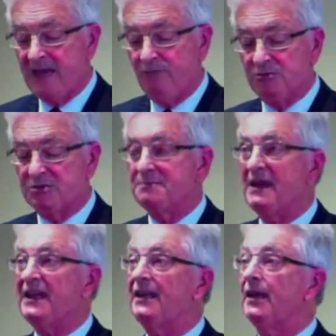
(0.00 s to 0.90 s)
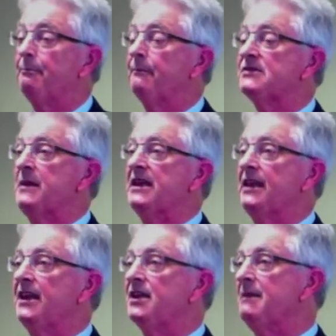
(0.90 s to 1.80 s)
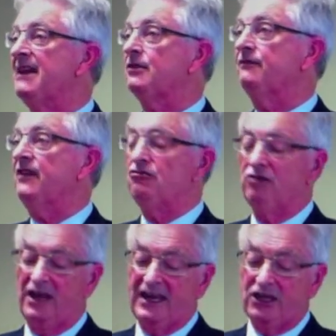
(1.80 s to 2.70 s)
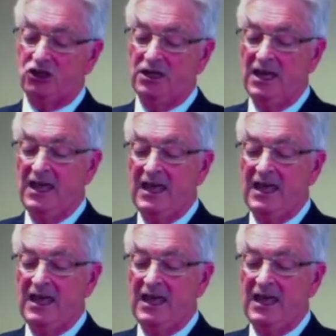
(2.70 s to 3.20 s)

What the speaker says: which was speculating about the federal election,